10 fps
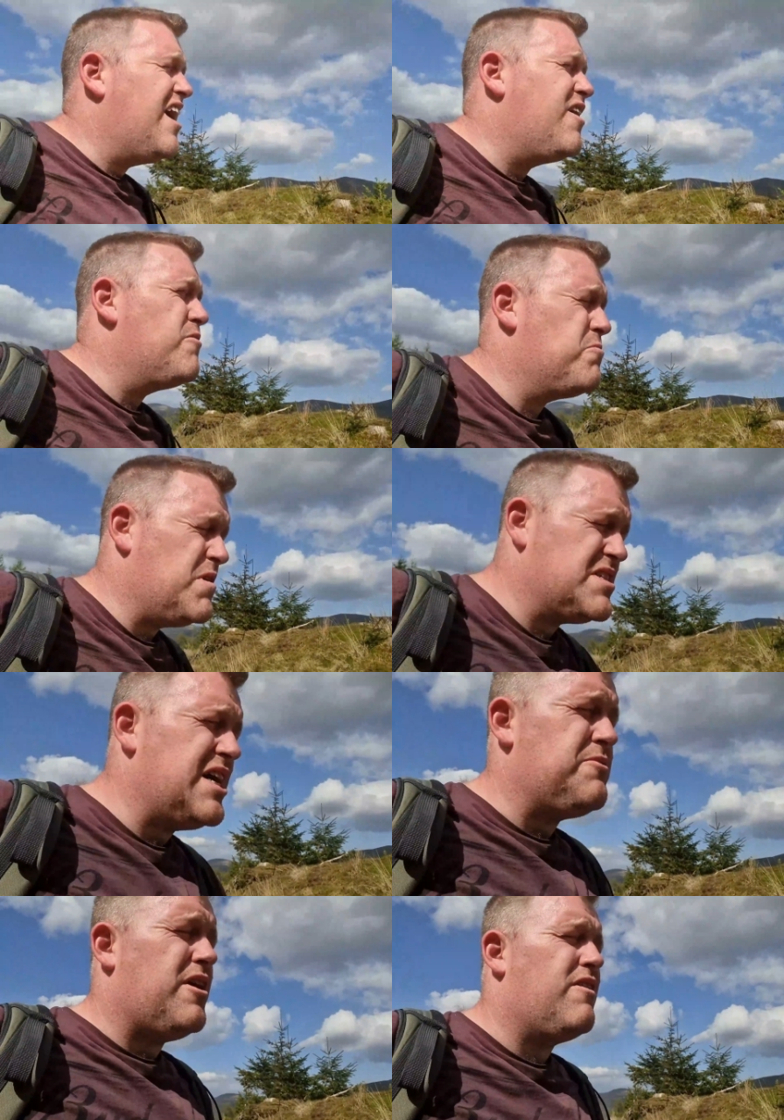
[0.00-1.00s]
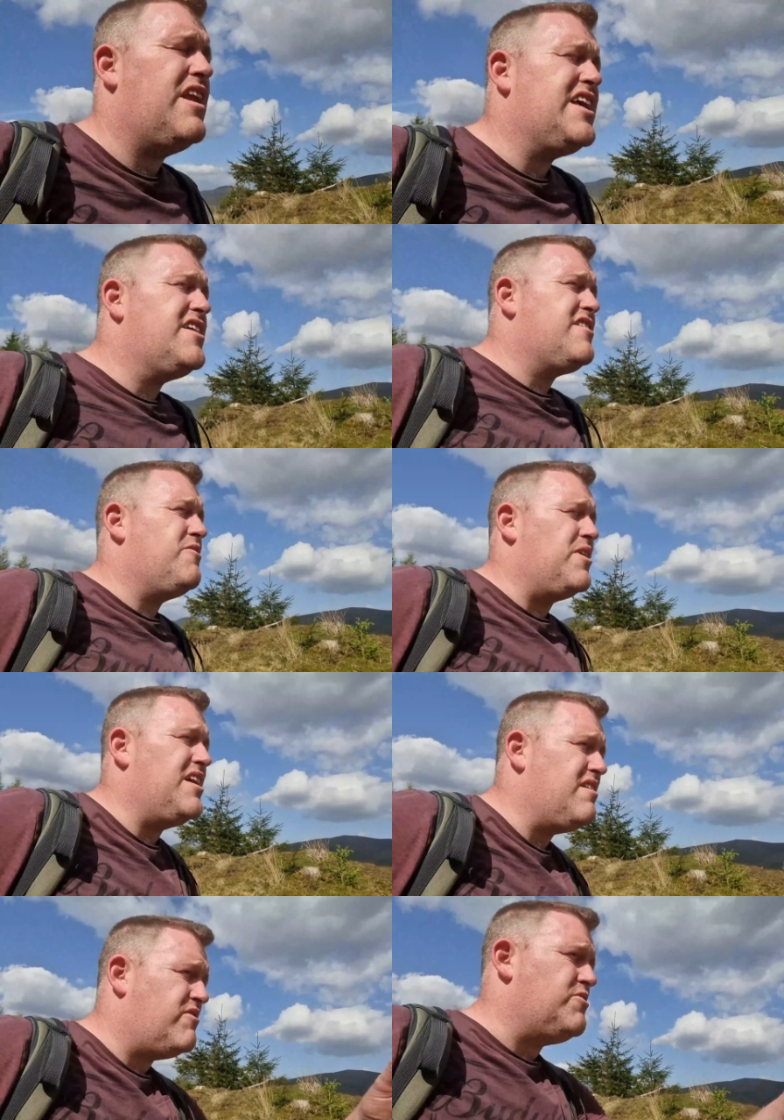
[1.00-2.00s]
I'll, I'll tell you what, I'll let you do it
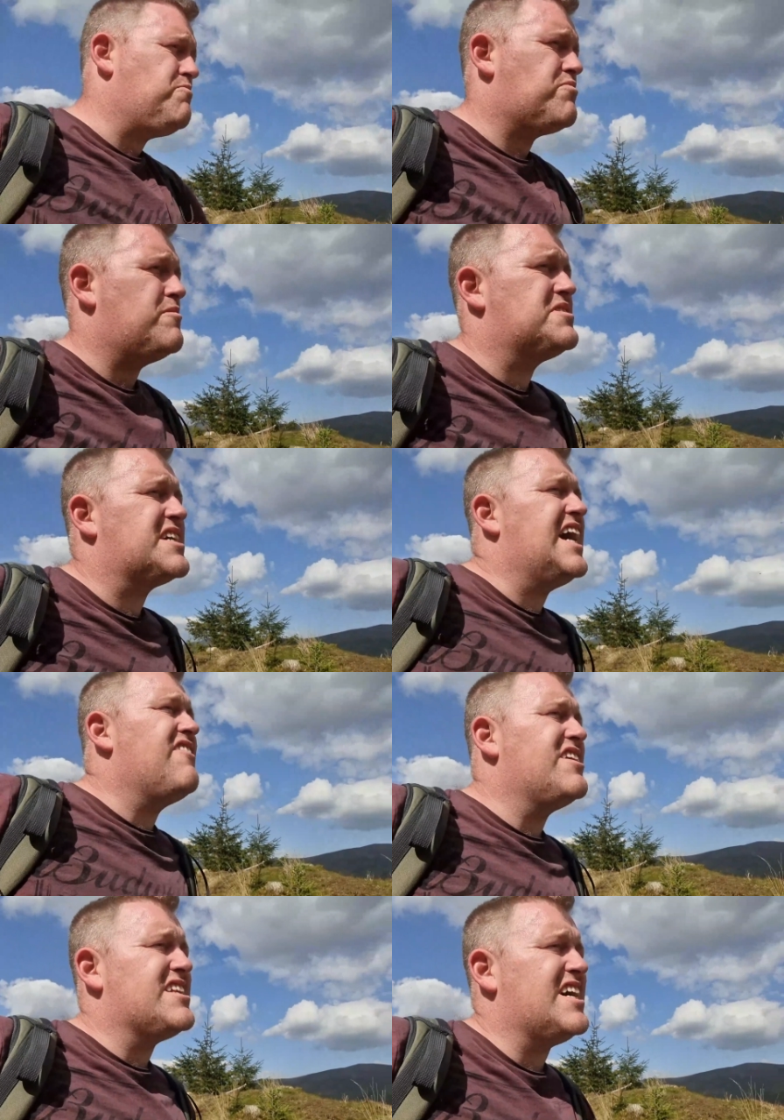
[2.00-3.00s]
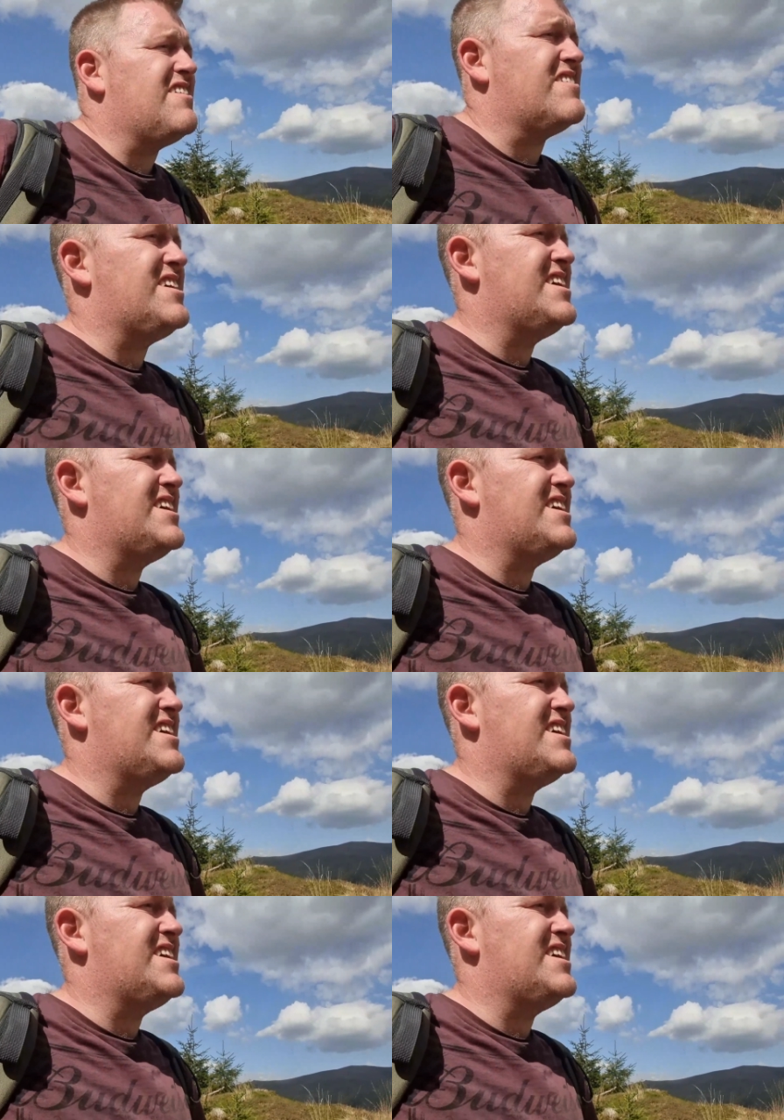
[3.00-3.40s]
if you promise to carry it down.